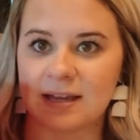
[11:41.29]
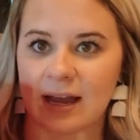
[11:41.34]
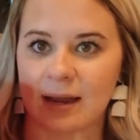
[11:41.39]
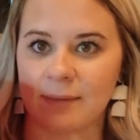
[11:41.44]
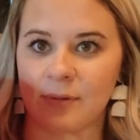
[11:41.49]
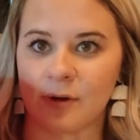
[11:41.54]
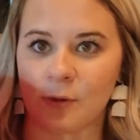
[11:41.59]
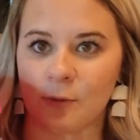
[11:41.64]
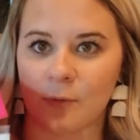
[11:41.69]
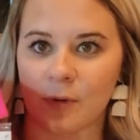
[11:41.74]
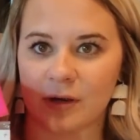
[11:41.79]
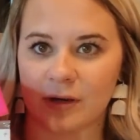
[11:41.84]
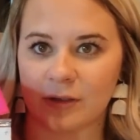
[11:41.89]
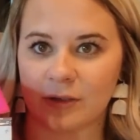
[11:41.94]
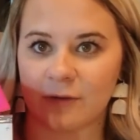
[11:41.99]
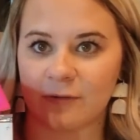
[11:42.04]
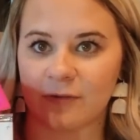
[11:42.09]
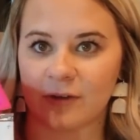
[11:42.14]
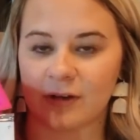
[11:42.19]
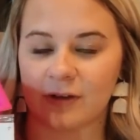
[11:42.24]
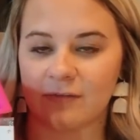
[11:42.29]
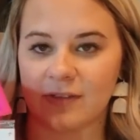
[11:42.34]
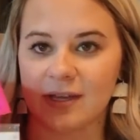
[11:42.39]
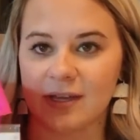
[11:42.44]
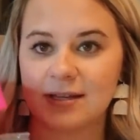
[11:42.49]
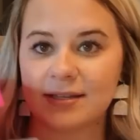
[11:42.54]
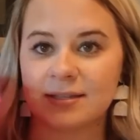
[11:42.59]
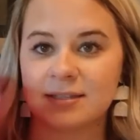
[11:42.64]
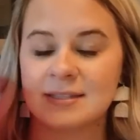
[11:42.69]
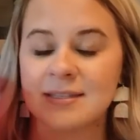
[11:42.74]
I put one on the front of
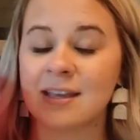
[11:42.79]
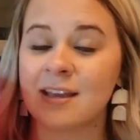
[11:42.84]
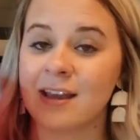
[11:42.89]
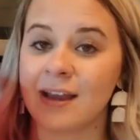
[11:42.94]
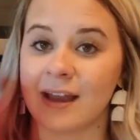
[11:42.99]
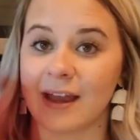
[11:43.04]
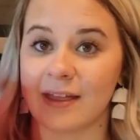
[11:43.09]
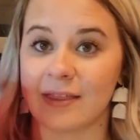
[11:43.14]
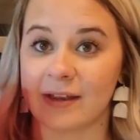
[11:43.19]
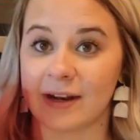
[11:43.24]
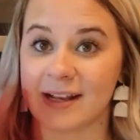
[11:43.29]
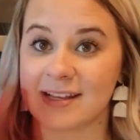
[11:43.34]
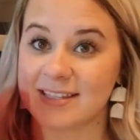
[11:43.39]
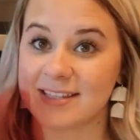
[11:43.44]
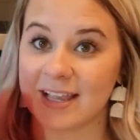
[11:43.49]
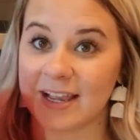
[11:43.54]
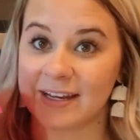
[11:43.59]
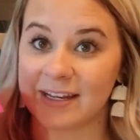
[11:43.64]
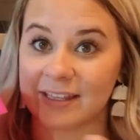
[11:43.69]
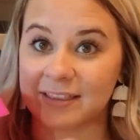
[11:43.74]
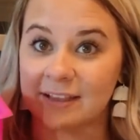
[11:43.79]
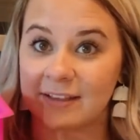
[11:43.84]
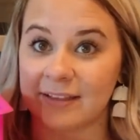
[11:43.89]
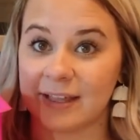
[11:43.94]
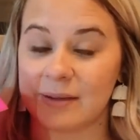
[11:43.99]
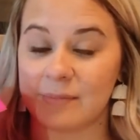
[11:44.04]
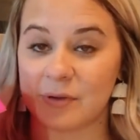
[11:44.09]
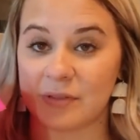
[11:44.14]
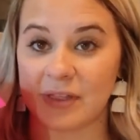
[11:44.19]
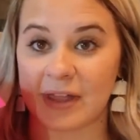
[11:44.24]
this and then I slide in the
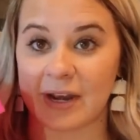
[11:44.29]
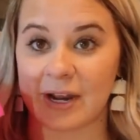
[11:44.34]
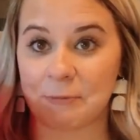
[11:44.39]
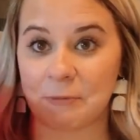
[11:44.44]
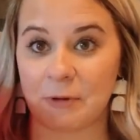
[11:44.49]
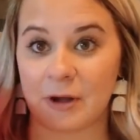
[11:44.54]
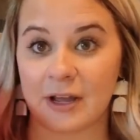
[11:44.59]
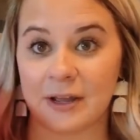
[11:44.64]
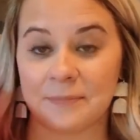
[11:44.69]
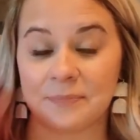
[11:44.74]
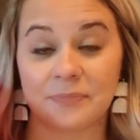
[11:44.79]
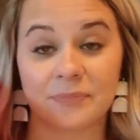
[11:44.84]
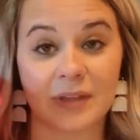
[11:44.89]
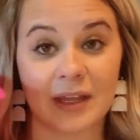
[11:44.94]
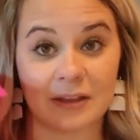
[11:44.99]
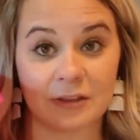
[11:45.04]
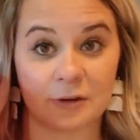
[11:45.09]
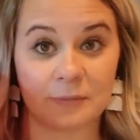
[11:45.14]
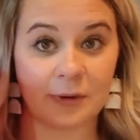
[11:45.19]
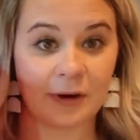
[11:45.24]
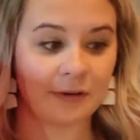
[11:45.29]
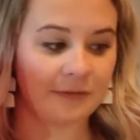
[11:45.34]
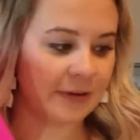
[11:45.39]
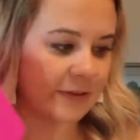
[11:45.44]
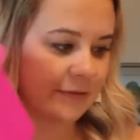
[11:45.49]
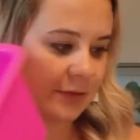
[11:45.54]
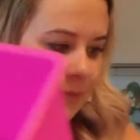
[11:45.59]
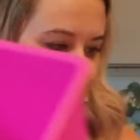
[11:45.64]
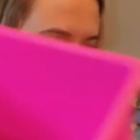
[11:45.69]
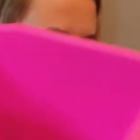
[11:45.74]
label that I want and they're
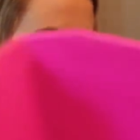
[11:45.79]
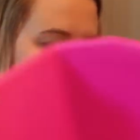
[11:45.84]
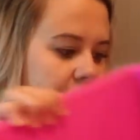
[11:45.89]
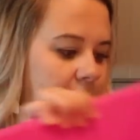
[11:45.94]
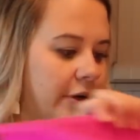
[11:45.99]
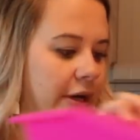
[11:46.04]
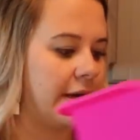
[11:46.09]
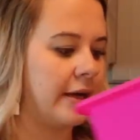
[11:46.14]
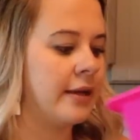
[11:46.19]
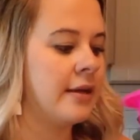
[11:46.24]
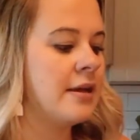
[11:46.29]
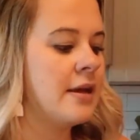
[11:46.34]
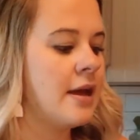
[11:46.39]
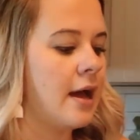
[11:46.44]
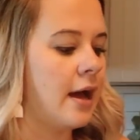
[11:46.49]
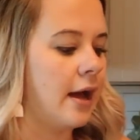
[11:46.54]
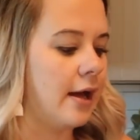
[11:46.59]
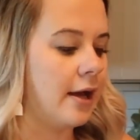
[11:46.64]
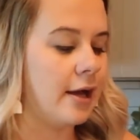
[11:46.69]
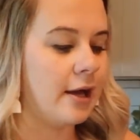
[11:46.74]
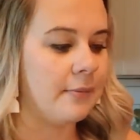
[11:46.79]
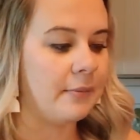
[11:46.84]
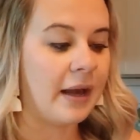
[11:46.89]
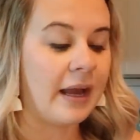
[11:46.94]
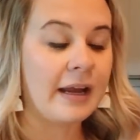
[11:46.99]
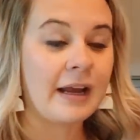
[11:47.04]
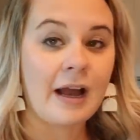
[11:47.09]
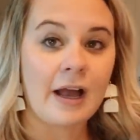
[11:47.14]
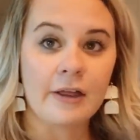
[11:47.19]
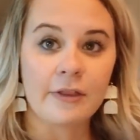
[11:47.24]
perfect for my library. Um,
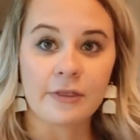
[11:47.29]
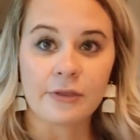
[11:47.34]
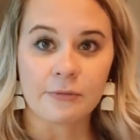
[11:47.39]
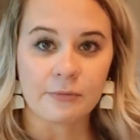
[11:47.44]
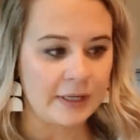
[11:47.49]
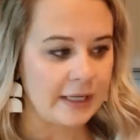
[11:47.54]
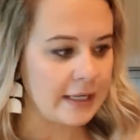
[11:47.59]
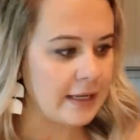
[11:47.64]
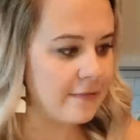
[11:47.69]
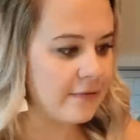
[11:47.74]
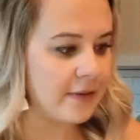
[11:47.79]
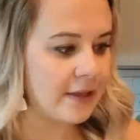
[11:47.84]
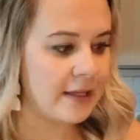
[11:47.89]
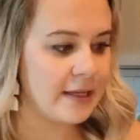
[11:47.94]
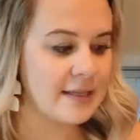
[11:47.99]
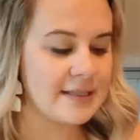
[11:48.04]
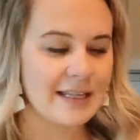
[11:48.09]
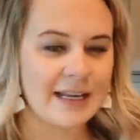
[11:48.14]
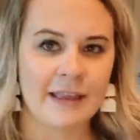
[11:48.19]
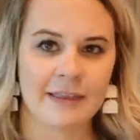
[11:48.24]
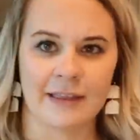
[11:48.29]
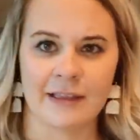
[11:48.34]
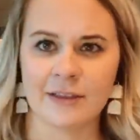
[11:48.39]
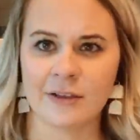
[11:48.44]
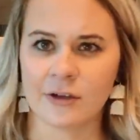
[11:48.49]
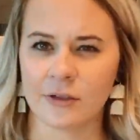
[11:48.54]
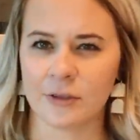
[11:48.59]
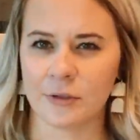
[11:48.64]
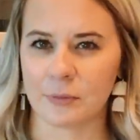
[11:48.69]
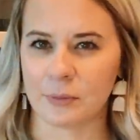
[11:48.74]
I got three of these and I think
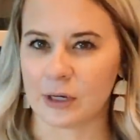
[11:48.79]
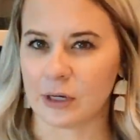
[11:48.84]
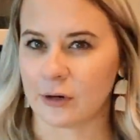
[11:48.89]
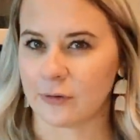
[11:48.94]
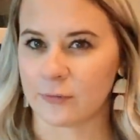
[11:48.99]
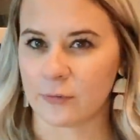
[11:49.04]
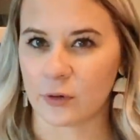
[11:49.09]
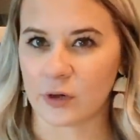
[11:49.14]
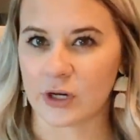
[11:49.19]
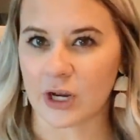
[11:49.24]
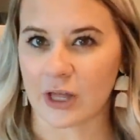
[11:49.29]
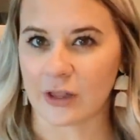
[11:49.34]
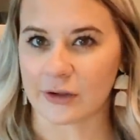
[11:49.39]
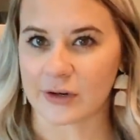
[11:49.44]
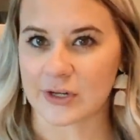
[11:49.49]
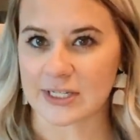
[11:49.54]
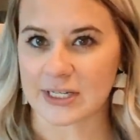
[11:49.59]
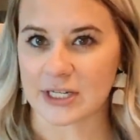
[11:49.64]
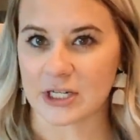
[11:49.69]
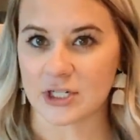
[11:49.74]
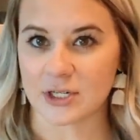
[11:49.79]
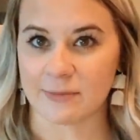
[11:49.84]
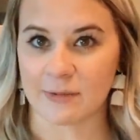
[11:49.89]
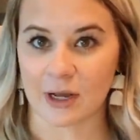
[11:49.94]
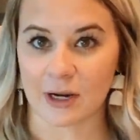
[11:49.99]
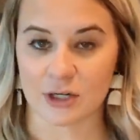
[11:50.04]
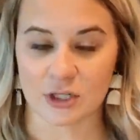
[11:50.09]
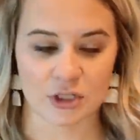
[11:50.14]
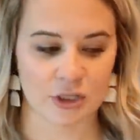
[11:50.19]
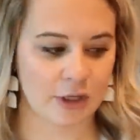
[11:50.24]
they're three or four dollars each, I'm
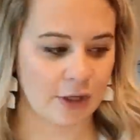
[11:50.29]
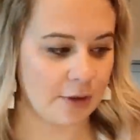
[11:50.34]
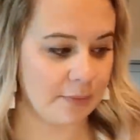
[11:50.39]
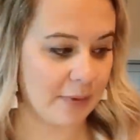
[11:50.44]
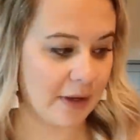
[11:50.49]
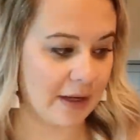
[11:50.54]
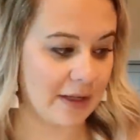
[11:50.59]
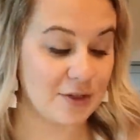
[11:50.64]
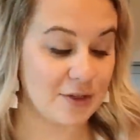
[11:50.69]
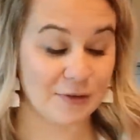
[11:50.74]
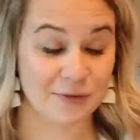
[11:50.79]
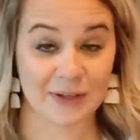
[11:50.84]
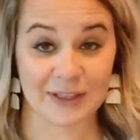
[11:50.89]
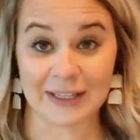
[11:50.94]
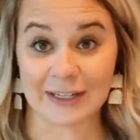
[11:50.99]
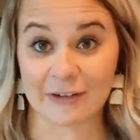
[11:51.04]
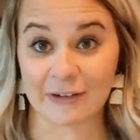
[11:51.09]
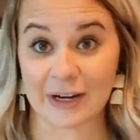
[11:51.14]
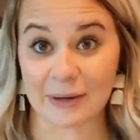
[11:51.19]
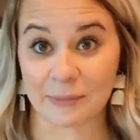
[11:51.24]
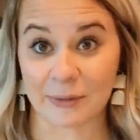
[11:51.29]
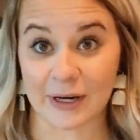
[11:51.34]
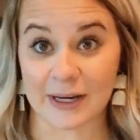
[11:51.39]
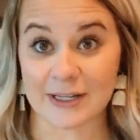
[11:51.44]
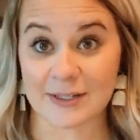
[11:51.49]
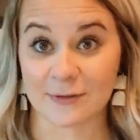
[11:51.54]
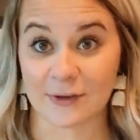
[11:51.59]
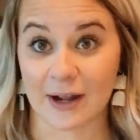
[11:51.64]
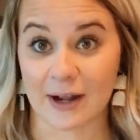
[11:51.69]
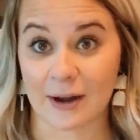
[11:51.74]
not sure, but it's a really great
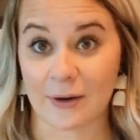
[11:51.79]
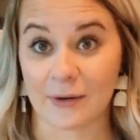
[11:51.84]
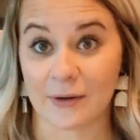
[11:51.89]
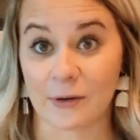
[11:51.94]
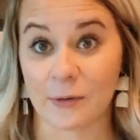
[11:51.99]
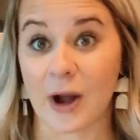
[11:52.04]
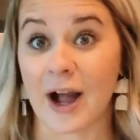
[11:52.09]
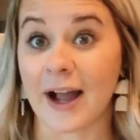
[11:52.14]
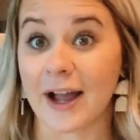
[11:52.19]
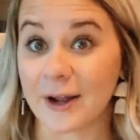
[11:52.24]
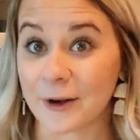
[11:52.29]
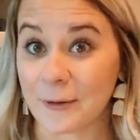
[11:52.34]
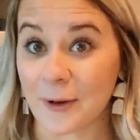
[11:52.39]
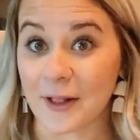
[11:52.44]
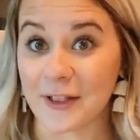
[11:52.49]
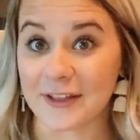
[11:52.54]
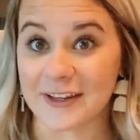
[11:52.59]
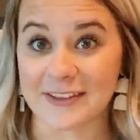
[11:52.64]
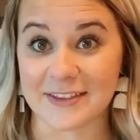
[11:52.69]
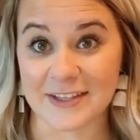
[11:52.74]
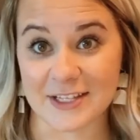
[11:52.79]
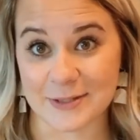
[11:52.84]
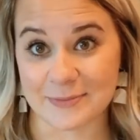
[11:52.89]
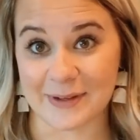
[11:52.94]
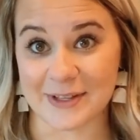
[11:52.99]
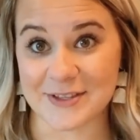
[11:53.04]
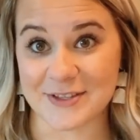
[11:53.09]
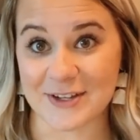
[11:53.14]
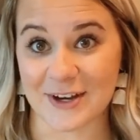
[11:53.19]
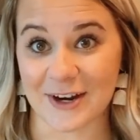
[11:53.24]
price for how high quality these
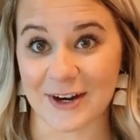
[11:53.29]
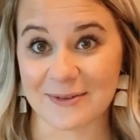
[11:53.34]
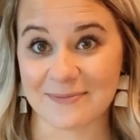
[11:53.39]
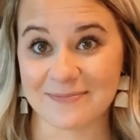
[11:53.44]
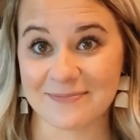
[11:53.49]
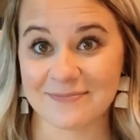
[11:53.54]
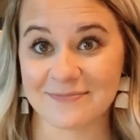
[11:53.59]
bins are.